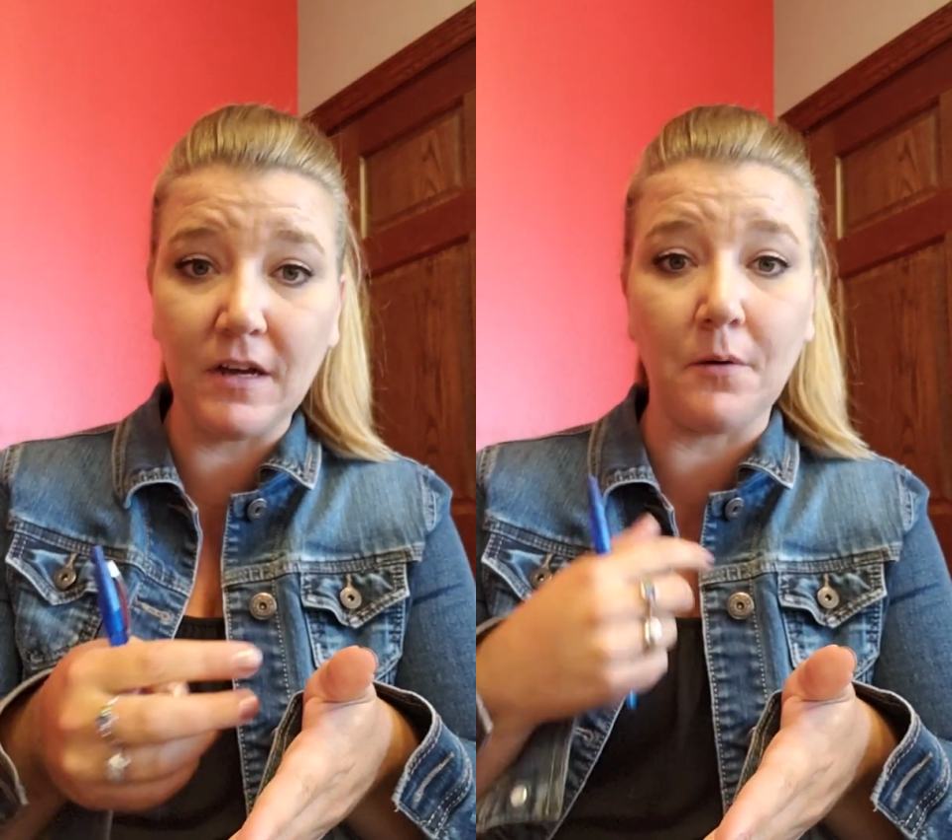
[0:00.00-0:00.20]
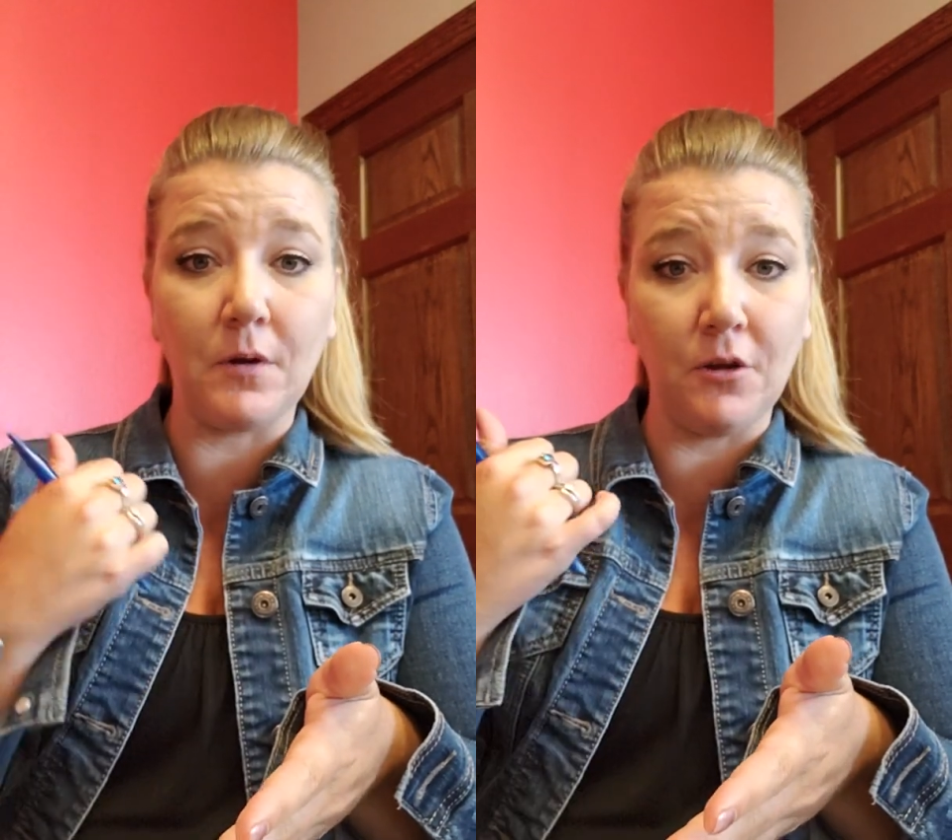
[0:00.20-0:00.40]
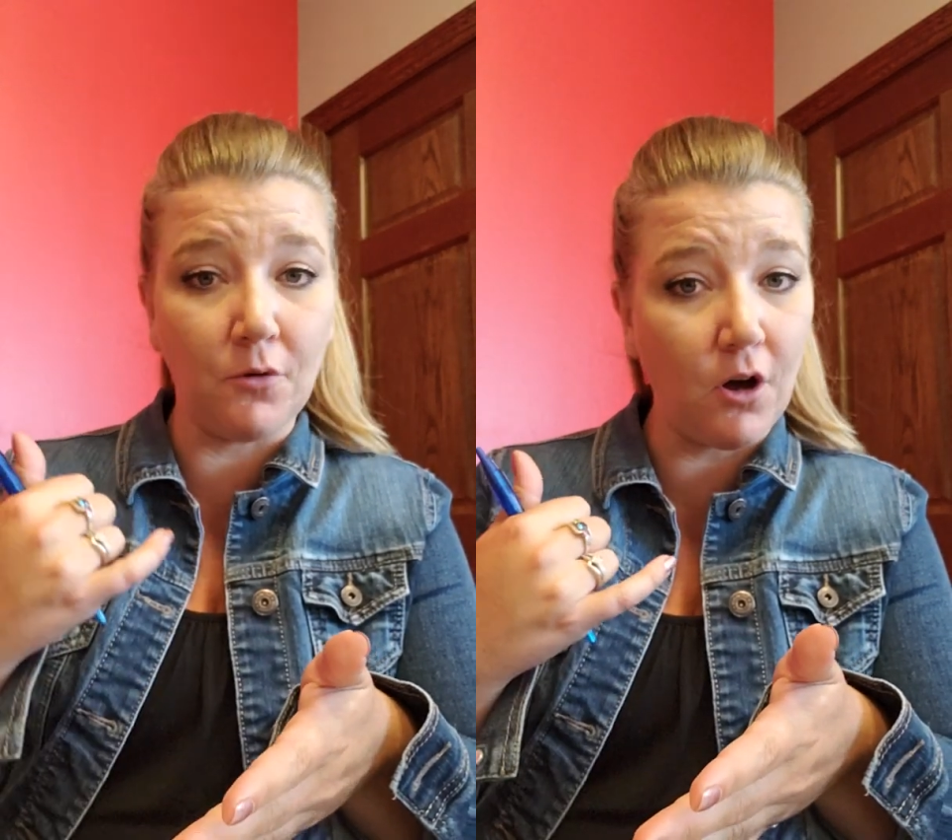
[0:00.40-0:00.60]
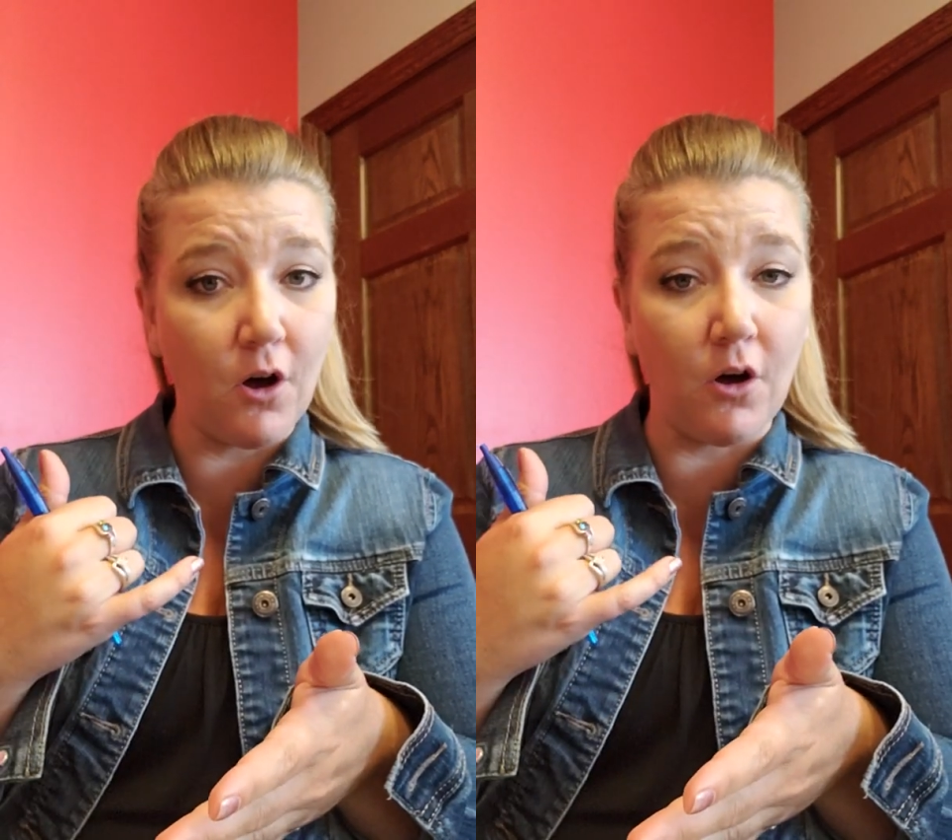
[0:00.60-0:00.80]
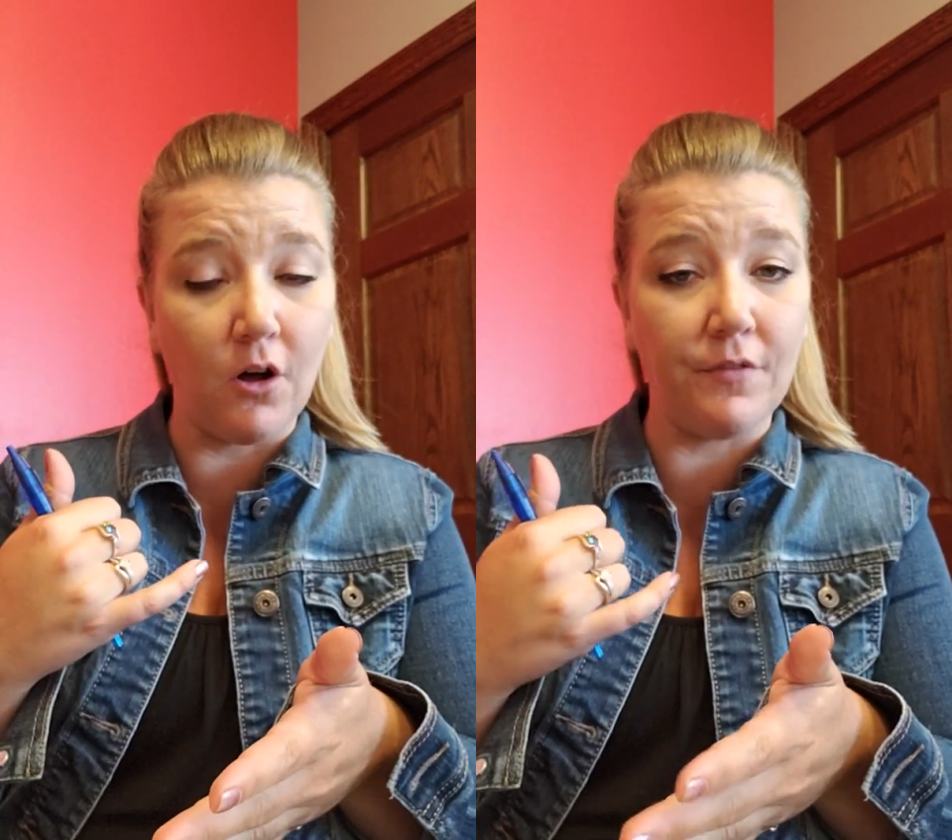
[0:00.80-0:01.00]
and when you
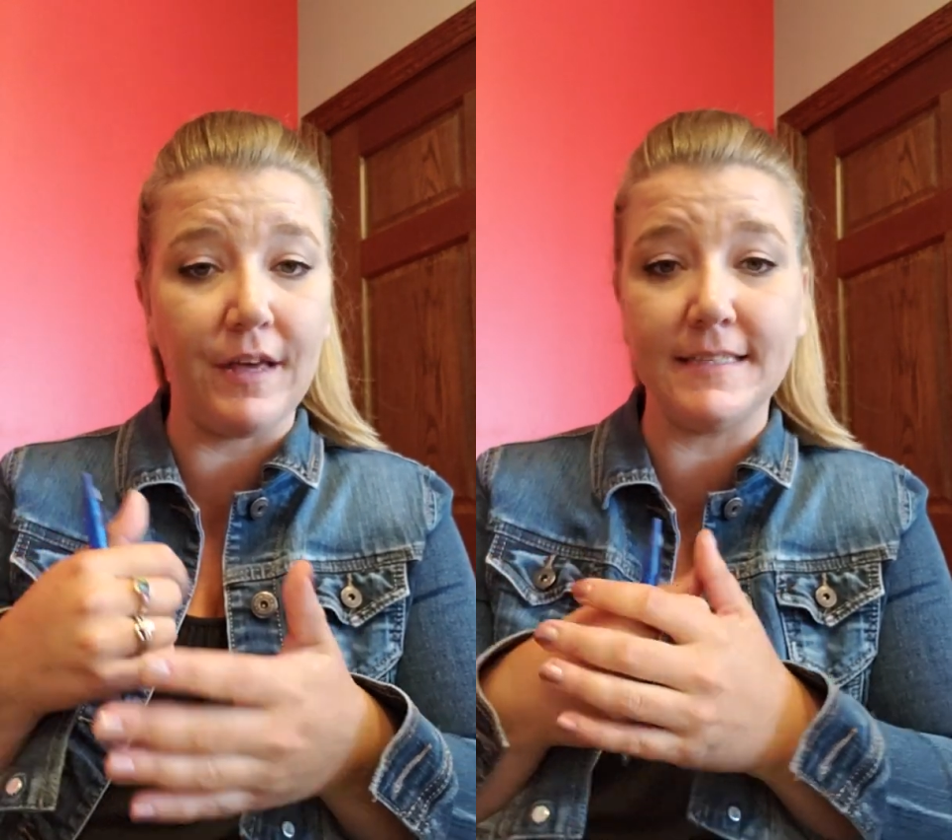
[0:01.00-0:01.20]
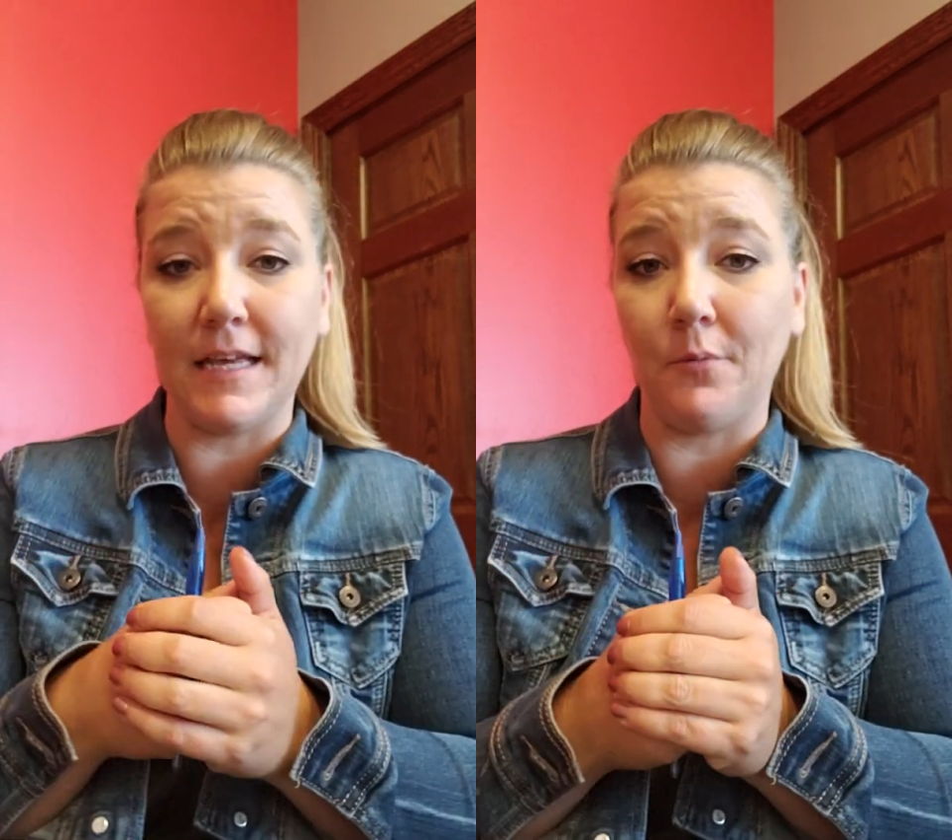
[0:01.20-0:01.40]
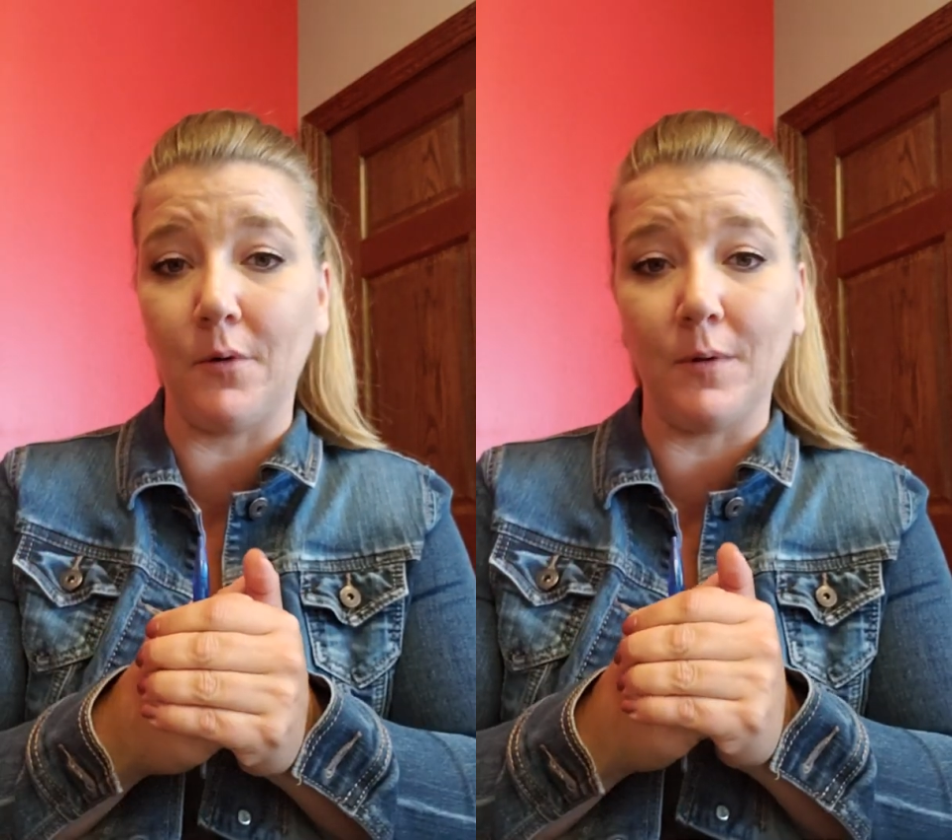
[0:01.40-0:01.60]
call, they say, well,